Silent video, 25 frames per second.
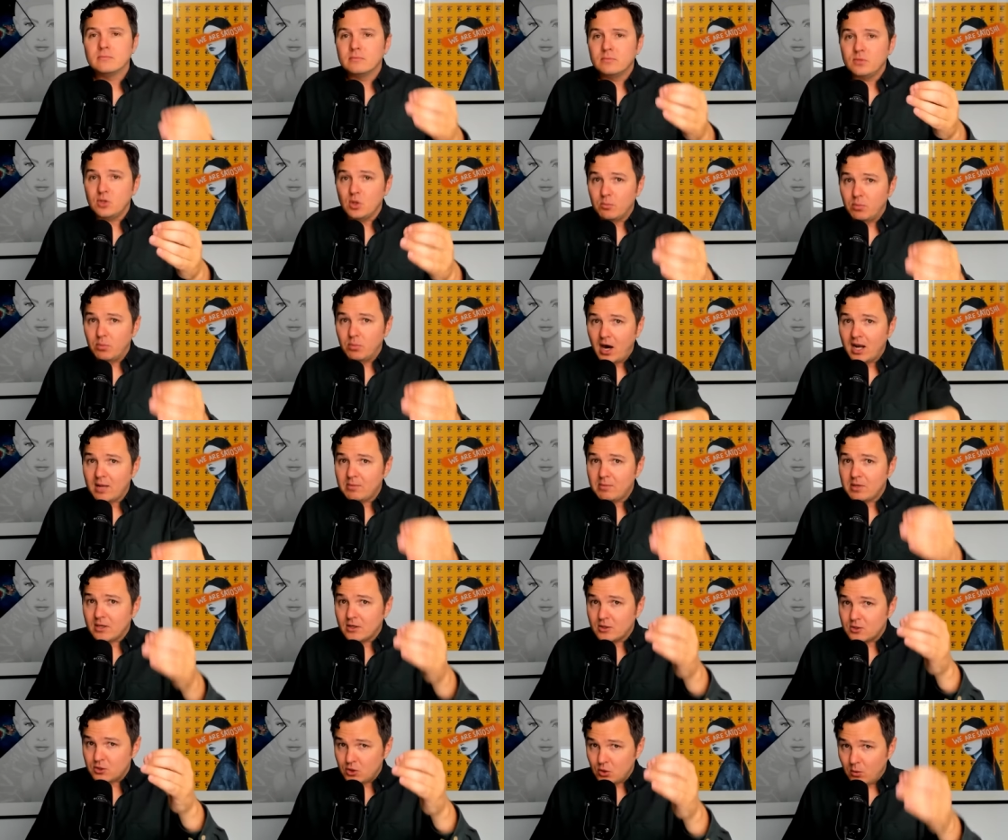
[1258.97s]
You bought it
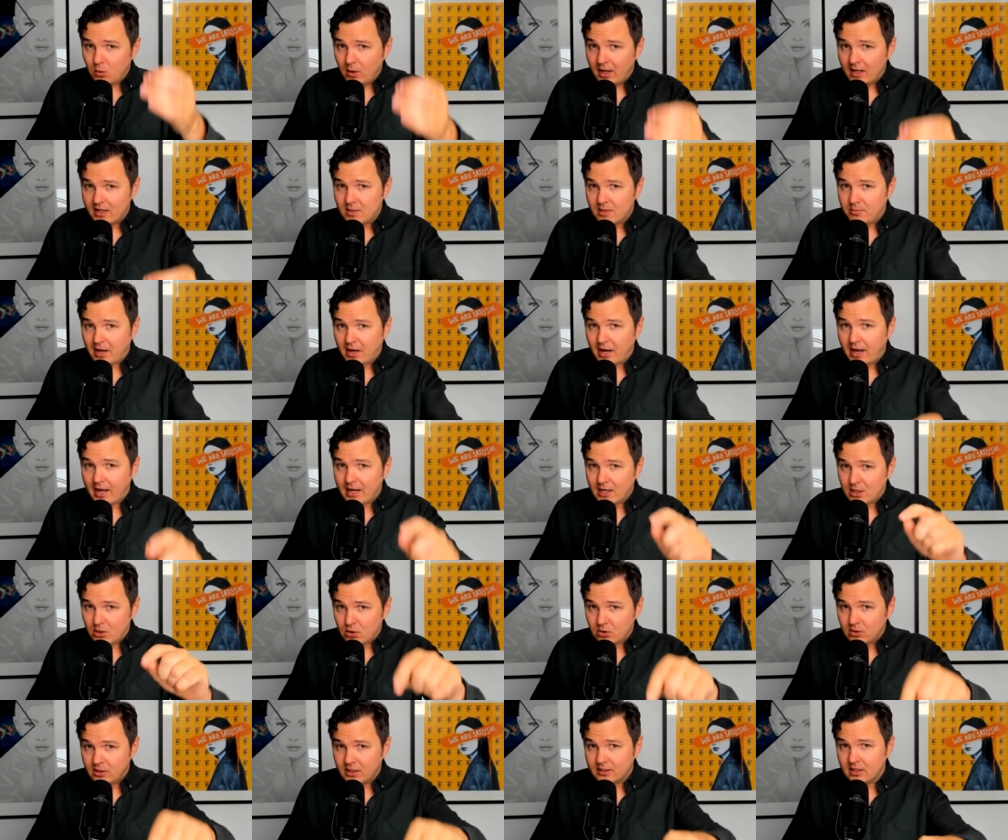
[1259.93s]
because you wanted to buy it and
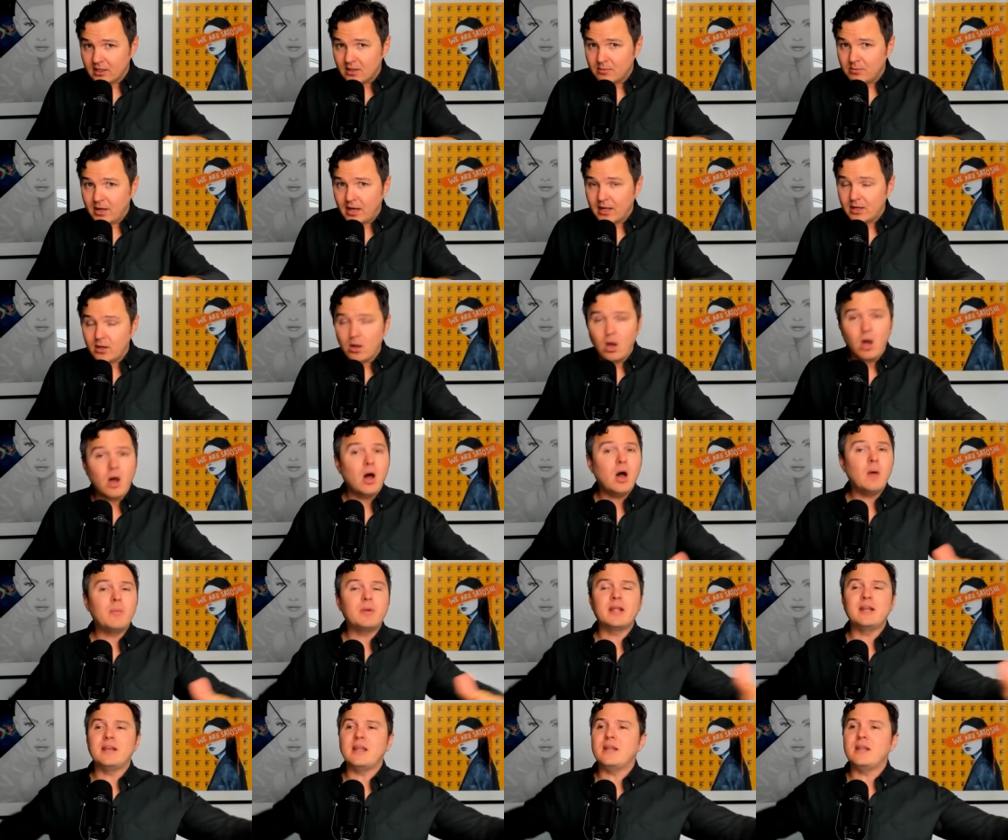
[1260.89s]
you clicked on the button. Oh, but an